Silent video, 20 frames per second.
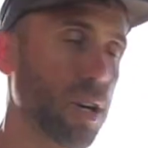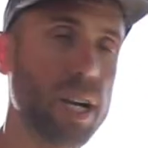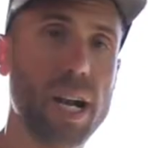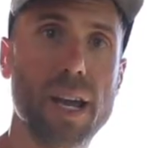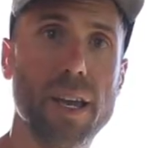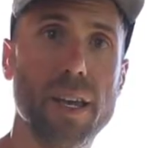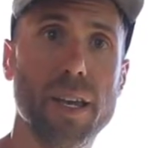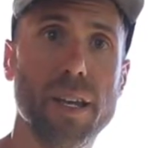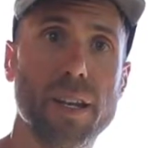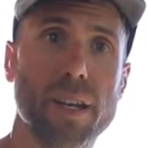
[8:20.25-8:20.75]

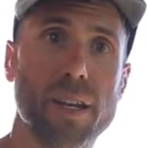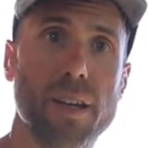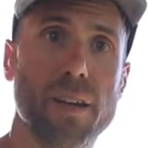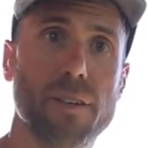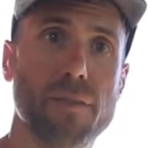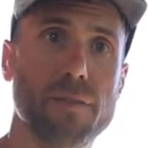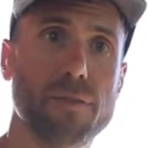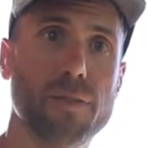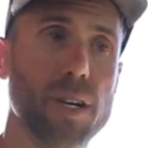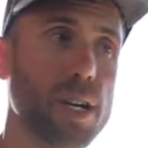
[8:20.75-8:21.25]
in
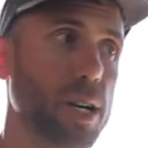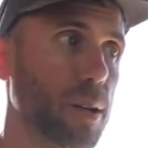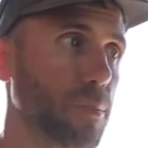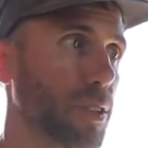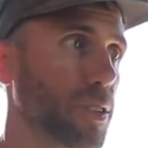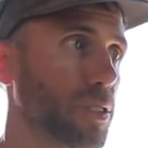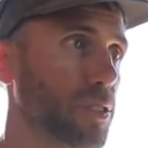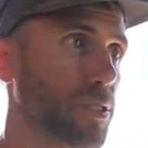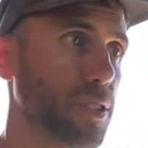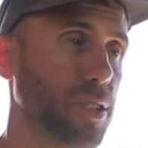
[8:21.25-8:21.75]
from
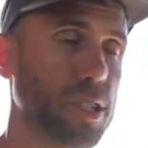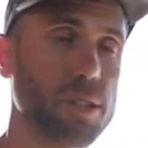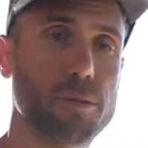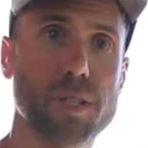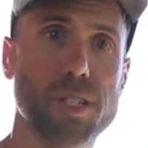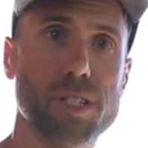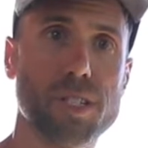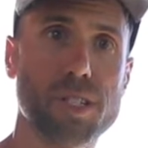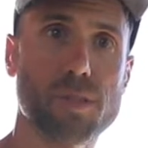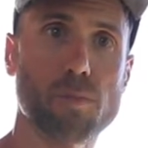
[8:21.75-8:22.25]
the circuit
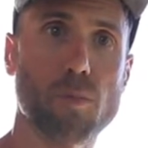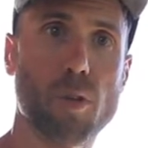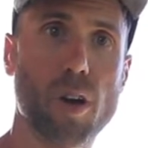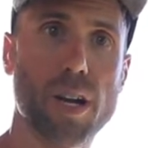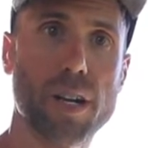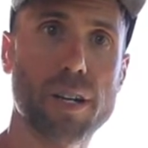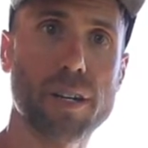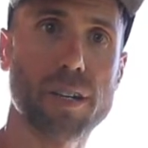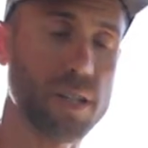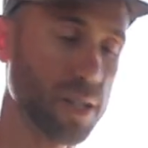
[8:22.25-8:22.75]
we just
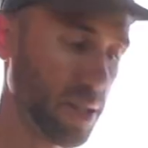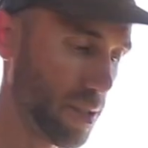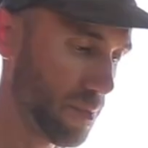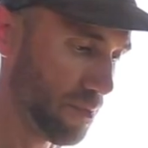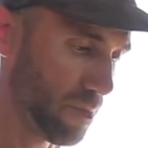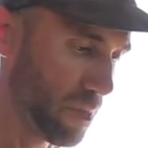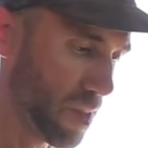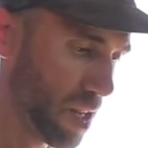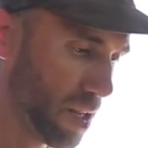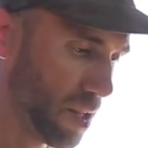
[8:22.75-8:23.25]
wired,
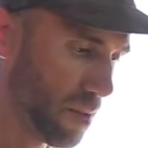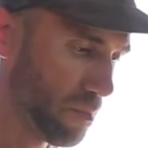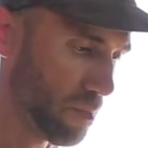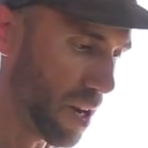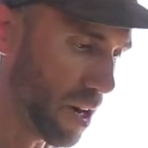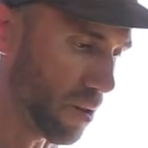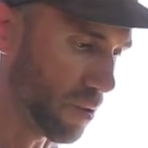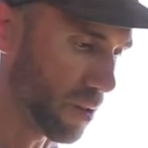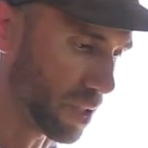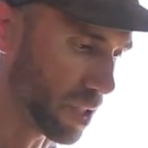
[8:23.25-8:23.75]

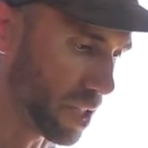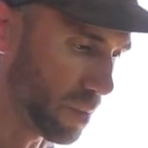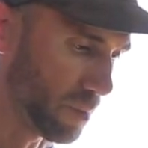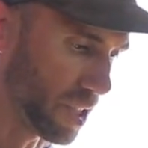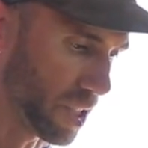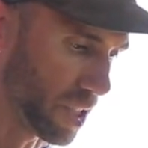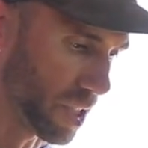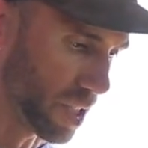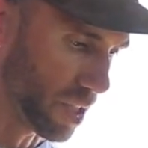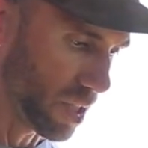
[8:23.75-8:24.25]
power
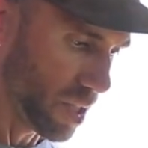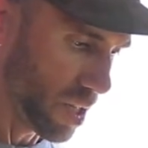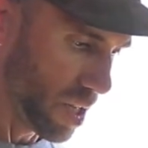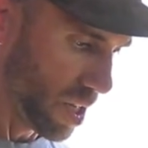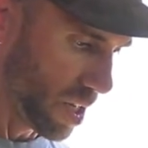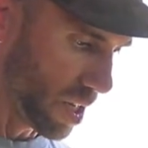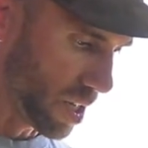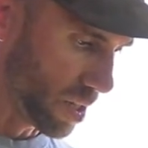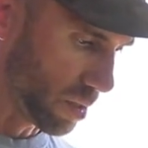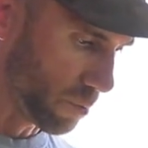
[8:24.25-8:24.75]
coming in,
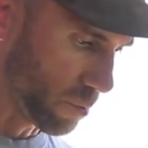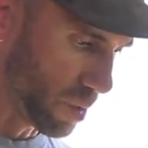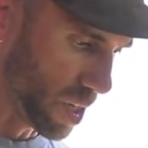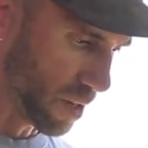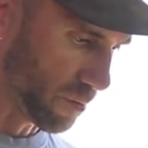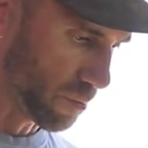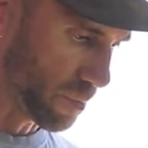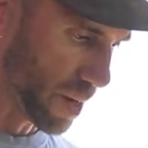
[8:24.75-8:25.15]
and then we have